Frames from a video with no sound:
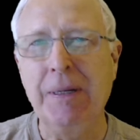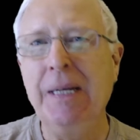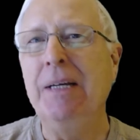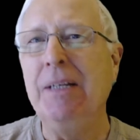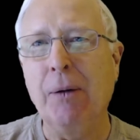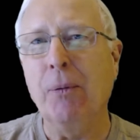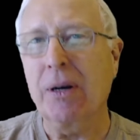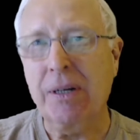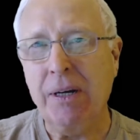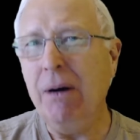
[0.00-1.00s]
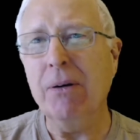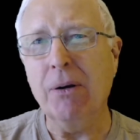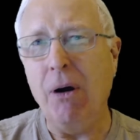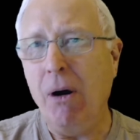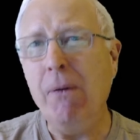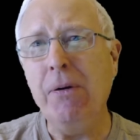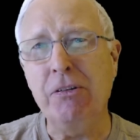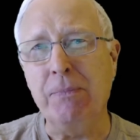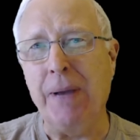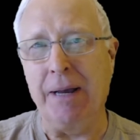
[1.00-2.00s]
Now, where color always
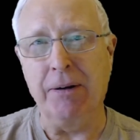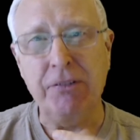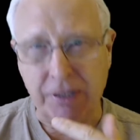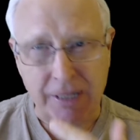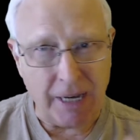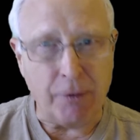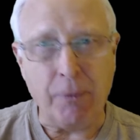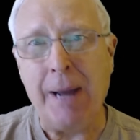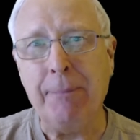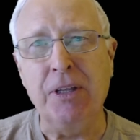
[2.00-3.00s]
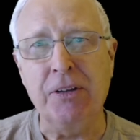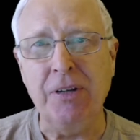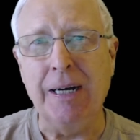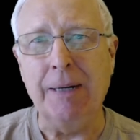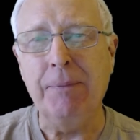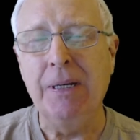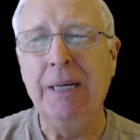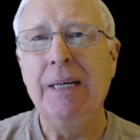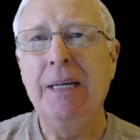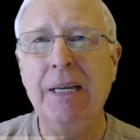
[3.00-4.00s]
matters, to kind of wrap this up,
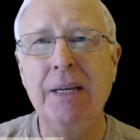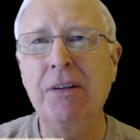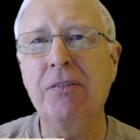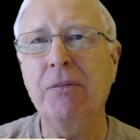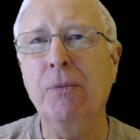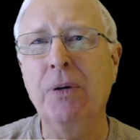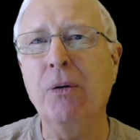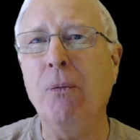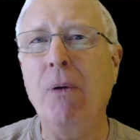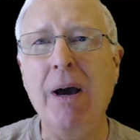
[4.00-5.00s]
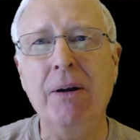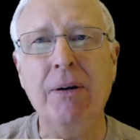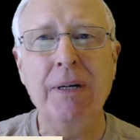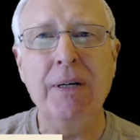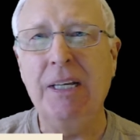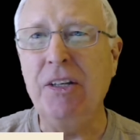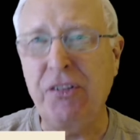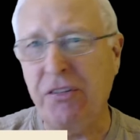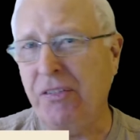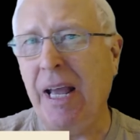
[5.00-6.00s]
is when the water is
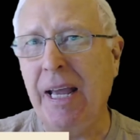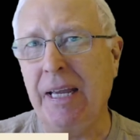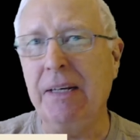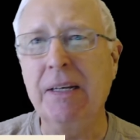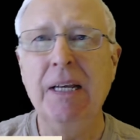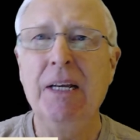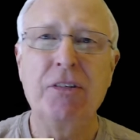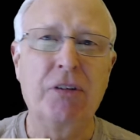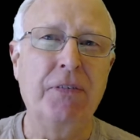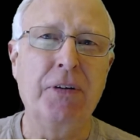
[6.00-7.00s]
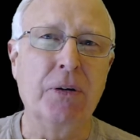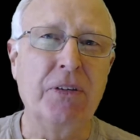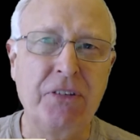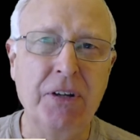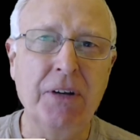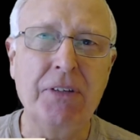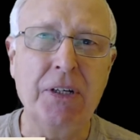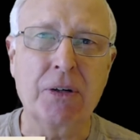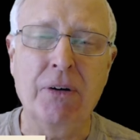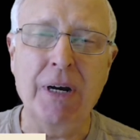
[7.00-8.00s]
stained. So if you're in silty or
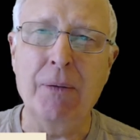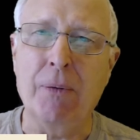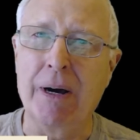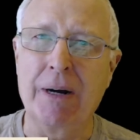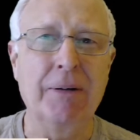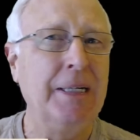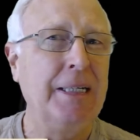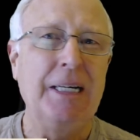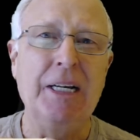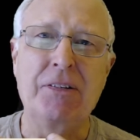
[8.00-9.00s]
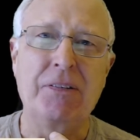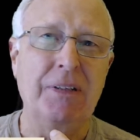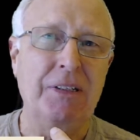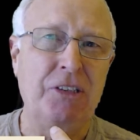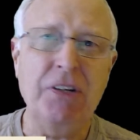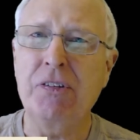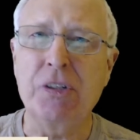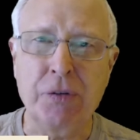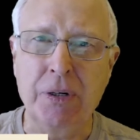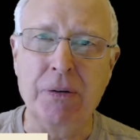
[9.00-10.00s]
clay water, it's just the
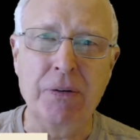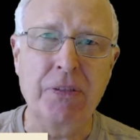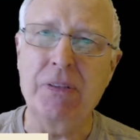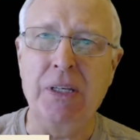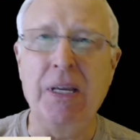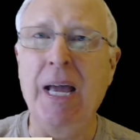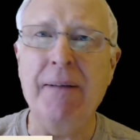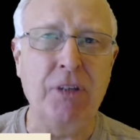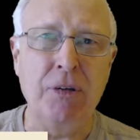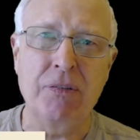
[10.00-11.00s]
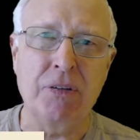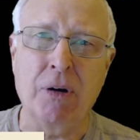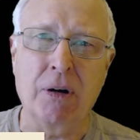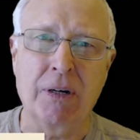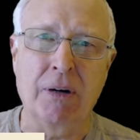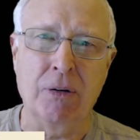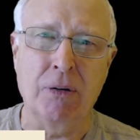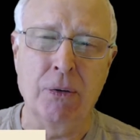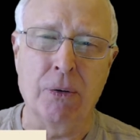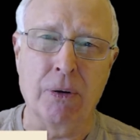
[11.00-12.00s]
truth that you have to use a dark color
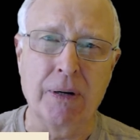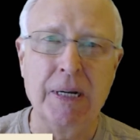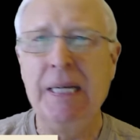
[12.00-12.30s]
lure.